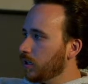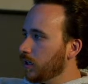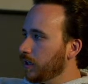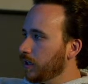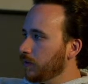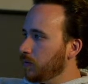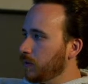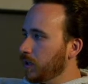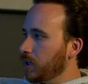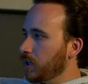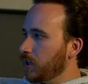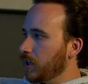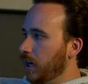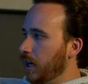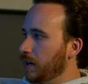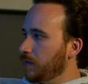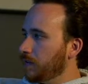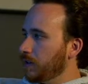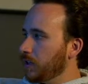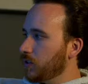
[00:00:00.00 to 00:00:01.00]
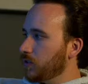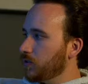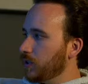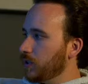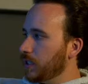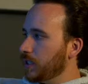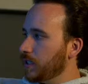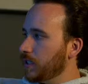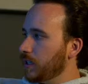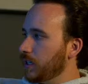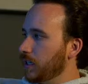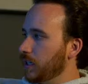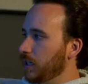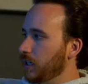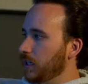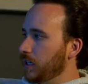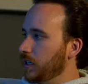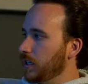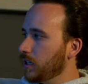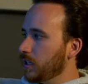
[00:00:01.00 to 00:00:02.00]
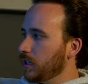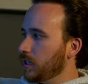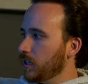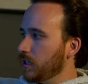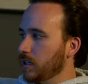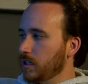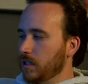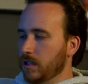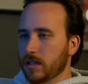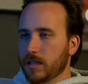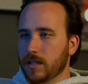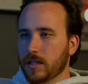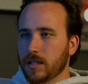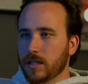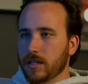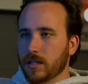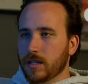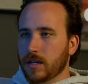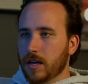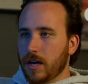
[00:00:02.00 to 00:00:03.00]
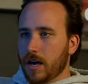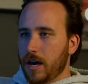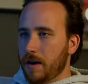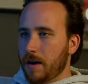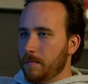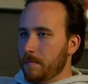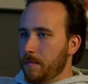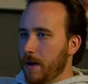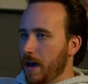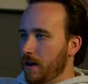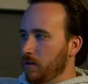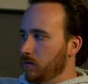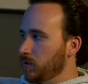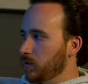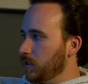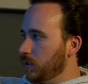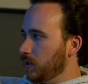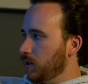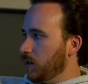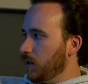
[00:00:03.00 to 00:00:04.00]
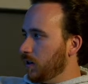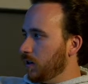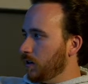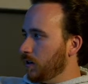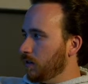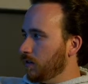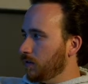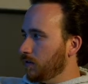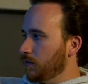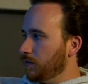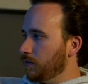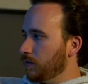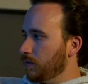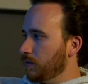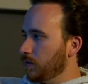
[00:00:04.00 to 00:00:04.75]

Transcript: And we can kind of increase the amount of,